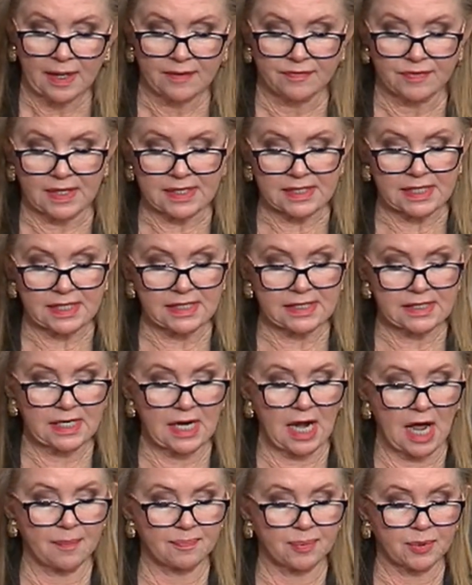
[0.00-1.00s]
this is
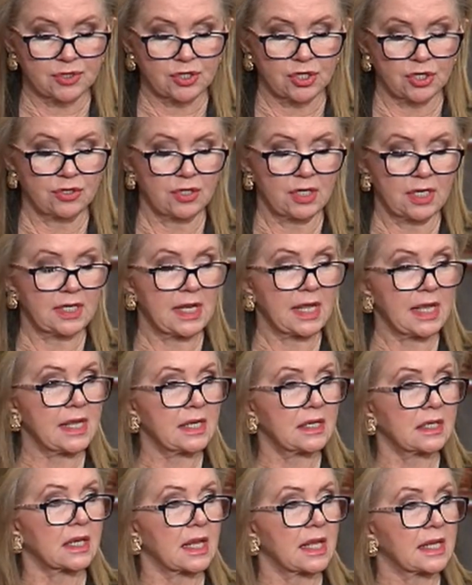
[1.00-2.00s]
an
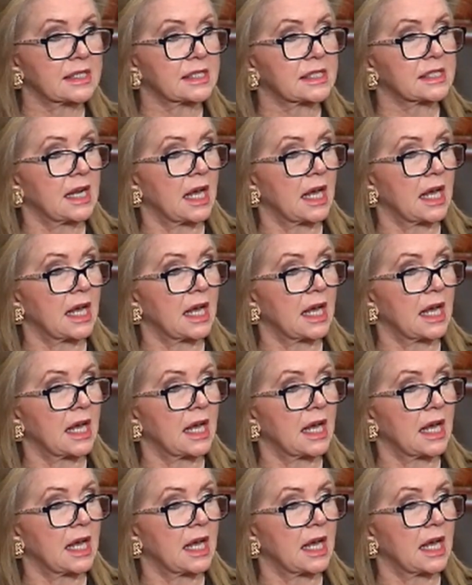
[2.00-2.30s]
opportunity, let's